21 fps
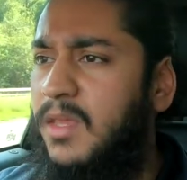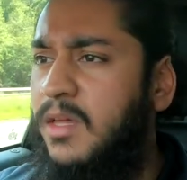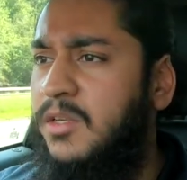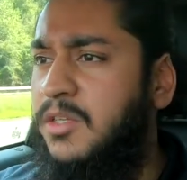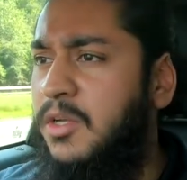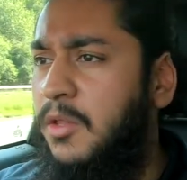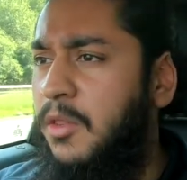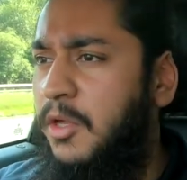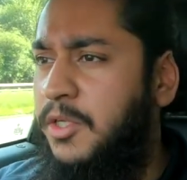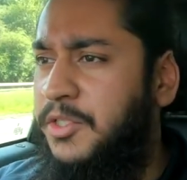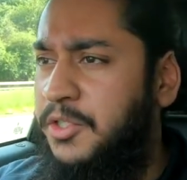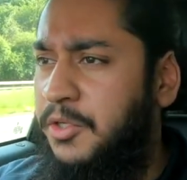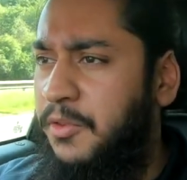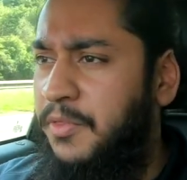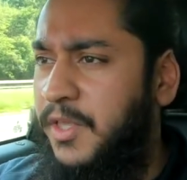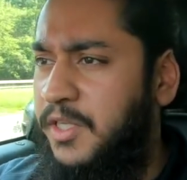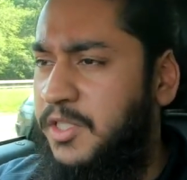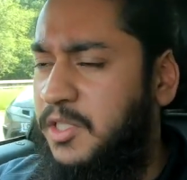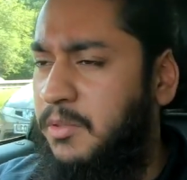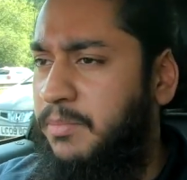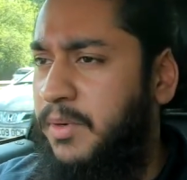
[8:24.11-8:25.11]
So those two
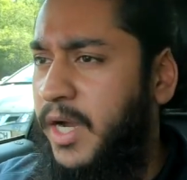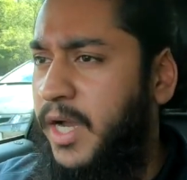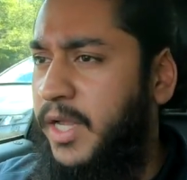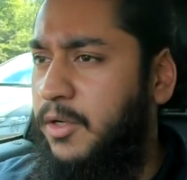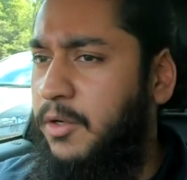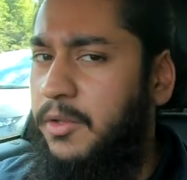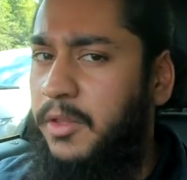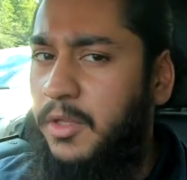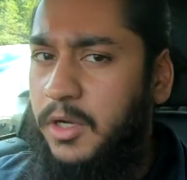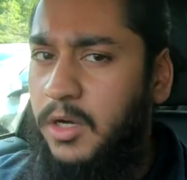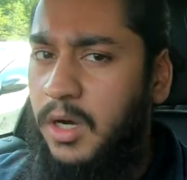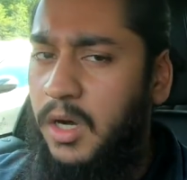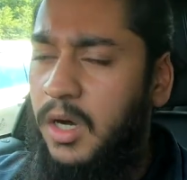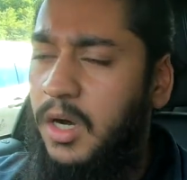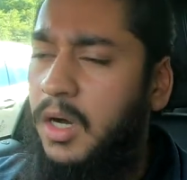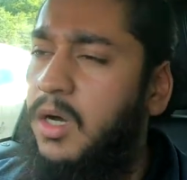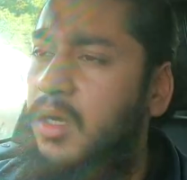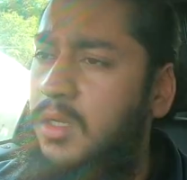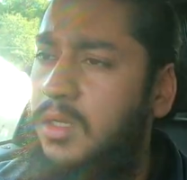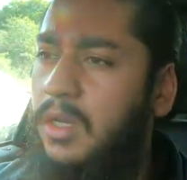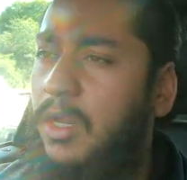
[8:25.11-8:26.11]
things combined got the
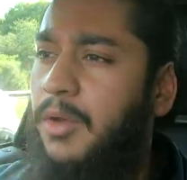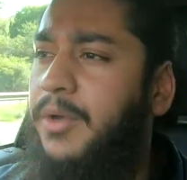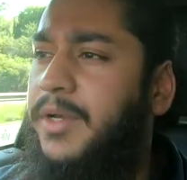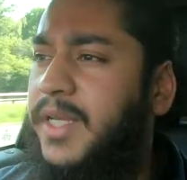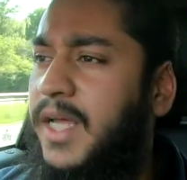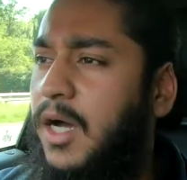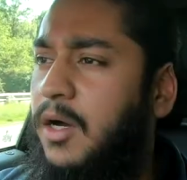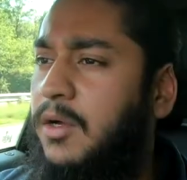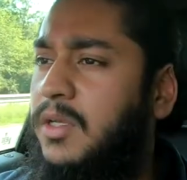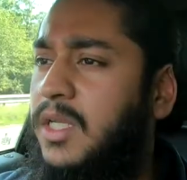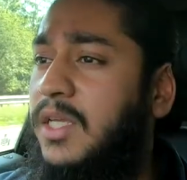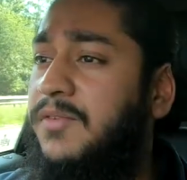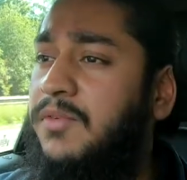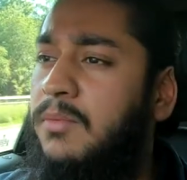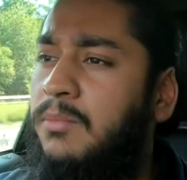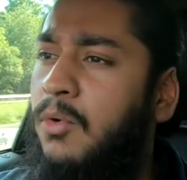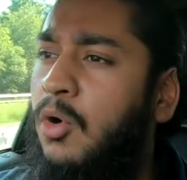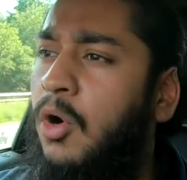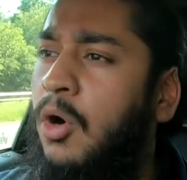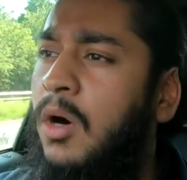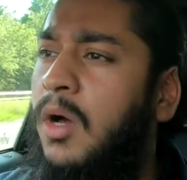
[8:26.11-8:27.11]
car lowered down even
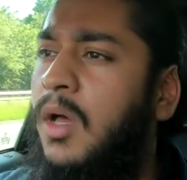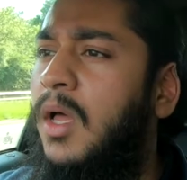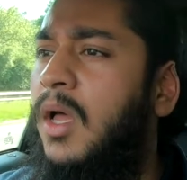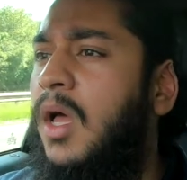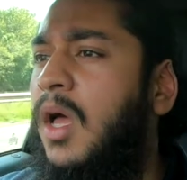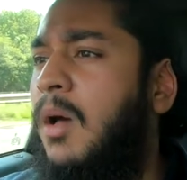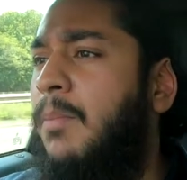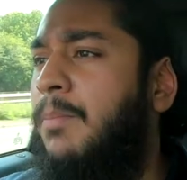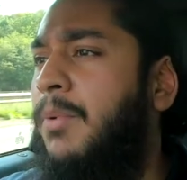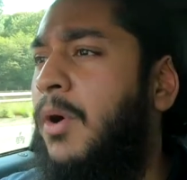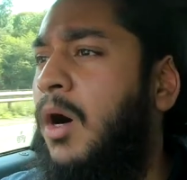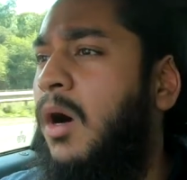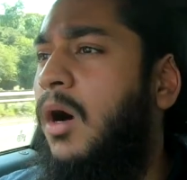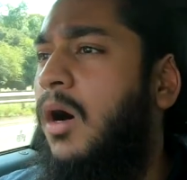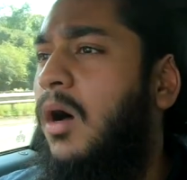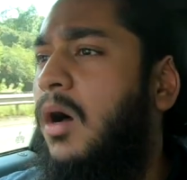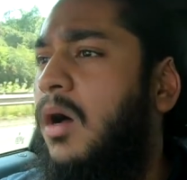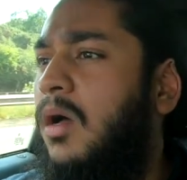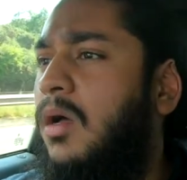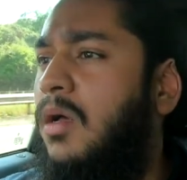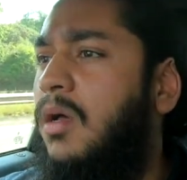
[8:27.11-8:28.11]
more. But
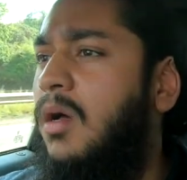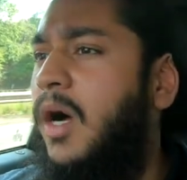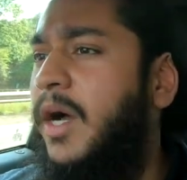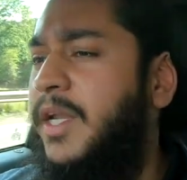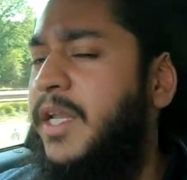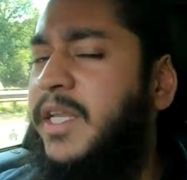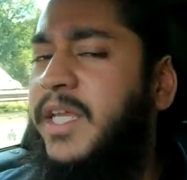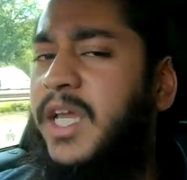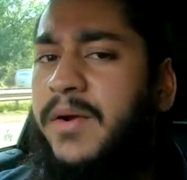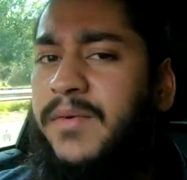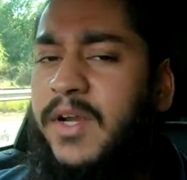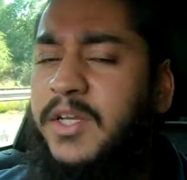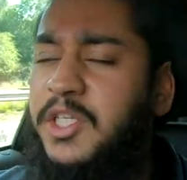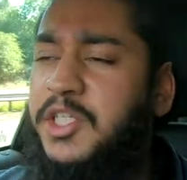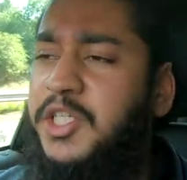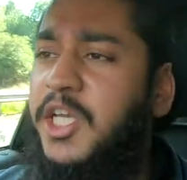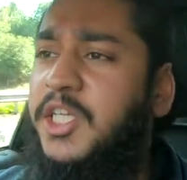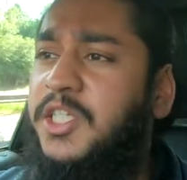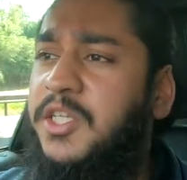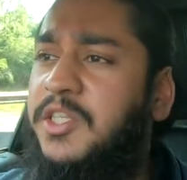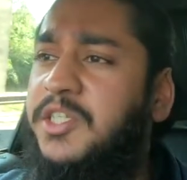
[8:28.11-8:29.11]
I didn't get around to
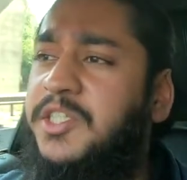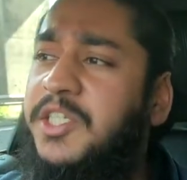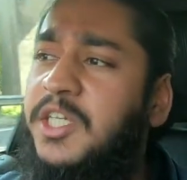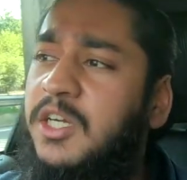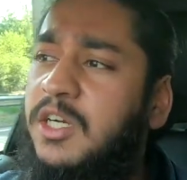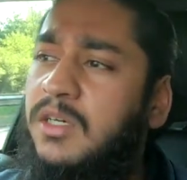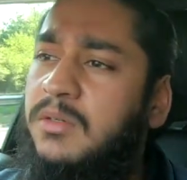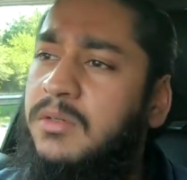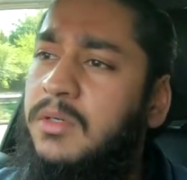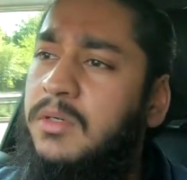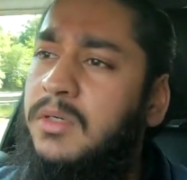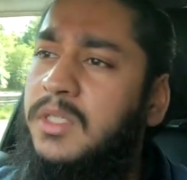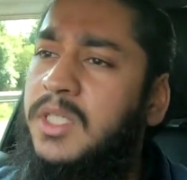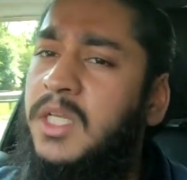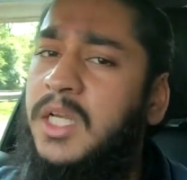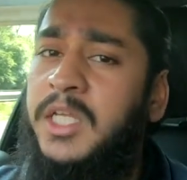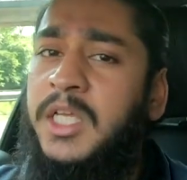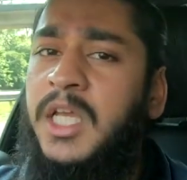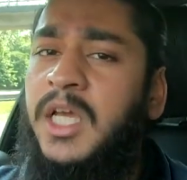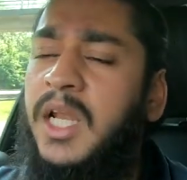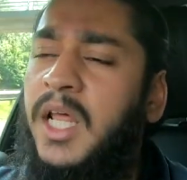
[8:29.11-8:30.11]
changing the steering wheel until
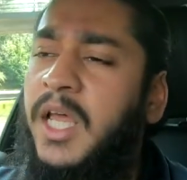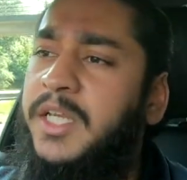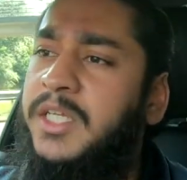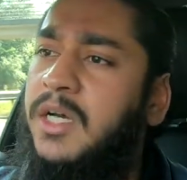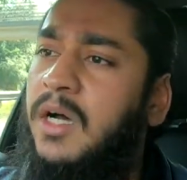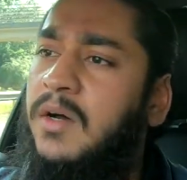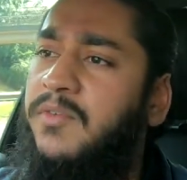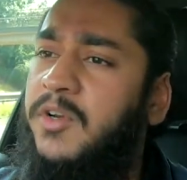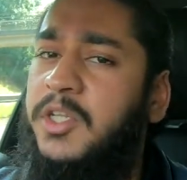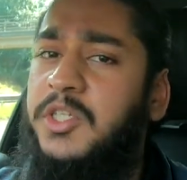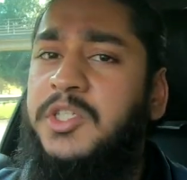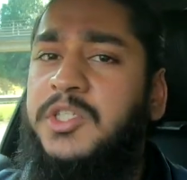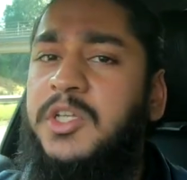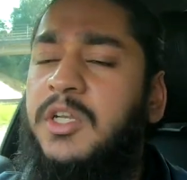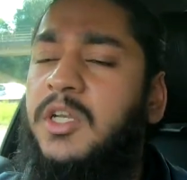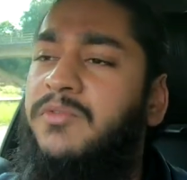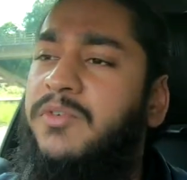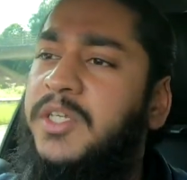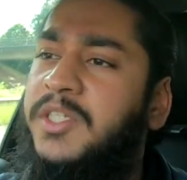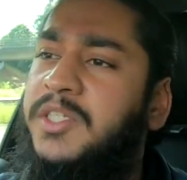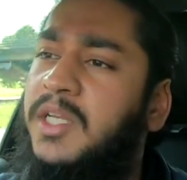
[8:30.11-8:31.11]
a year later. I've only just done
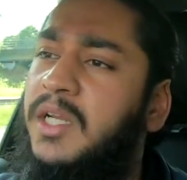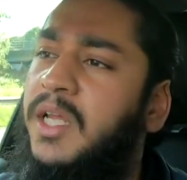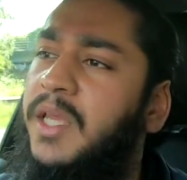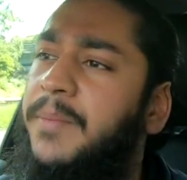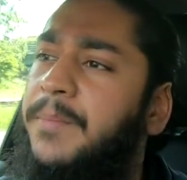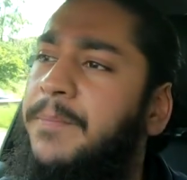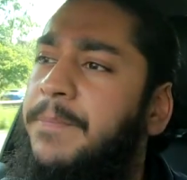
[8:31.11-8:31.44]
it recently.